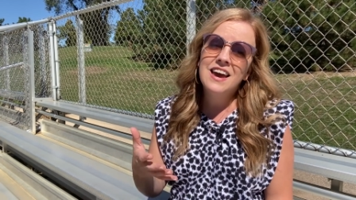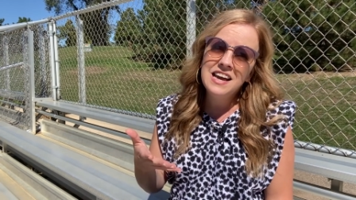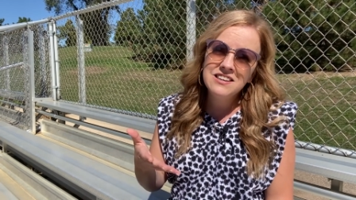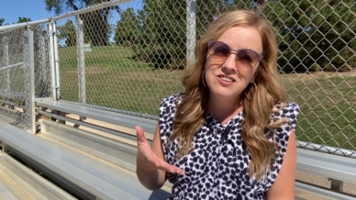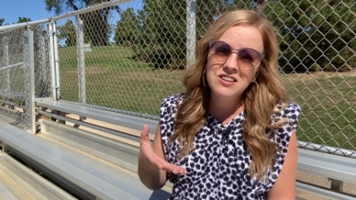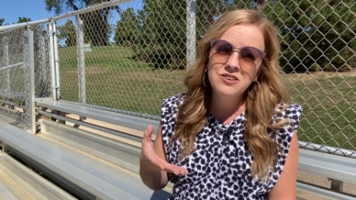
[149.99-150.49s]

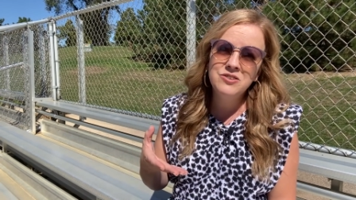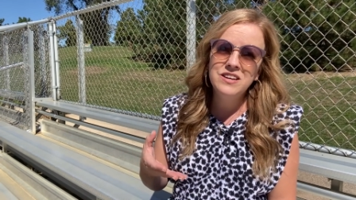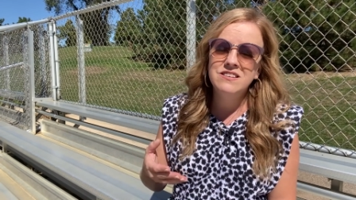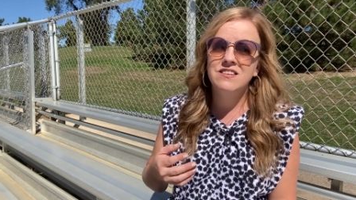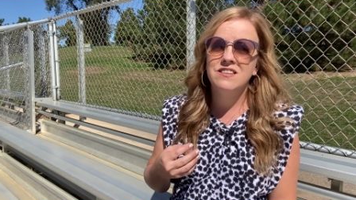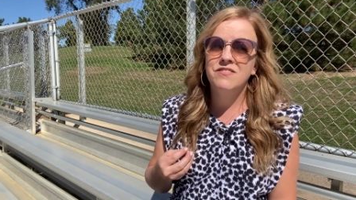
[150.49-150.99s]
it's
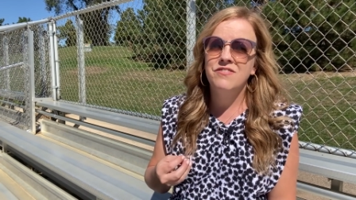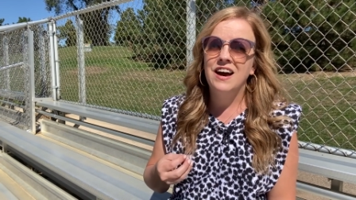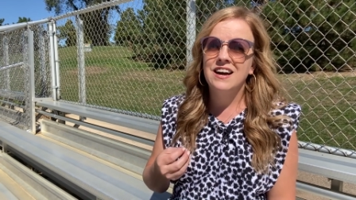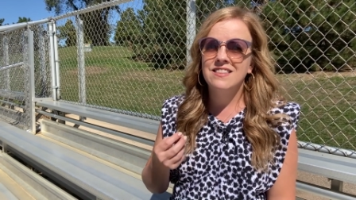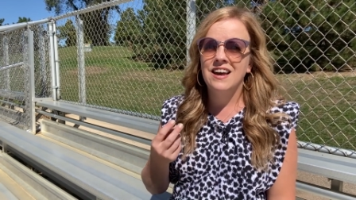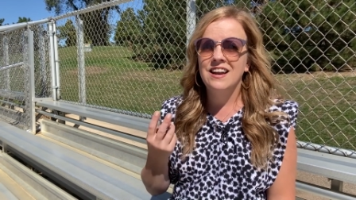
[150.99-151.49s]
alluding to the
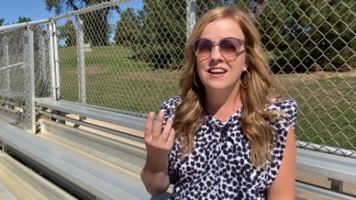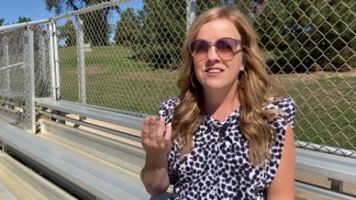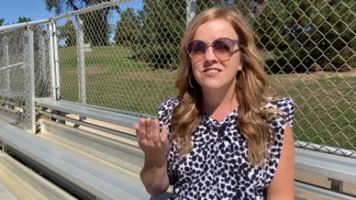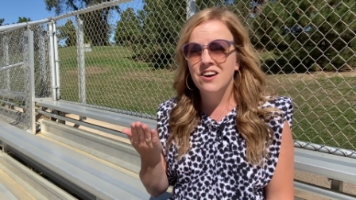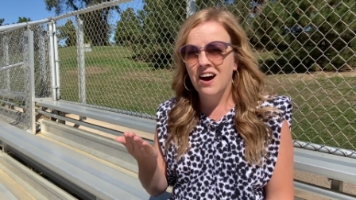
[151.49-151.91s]
fact that it's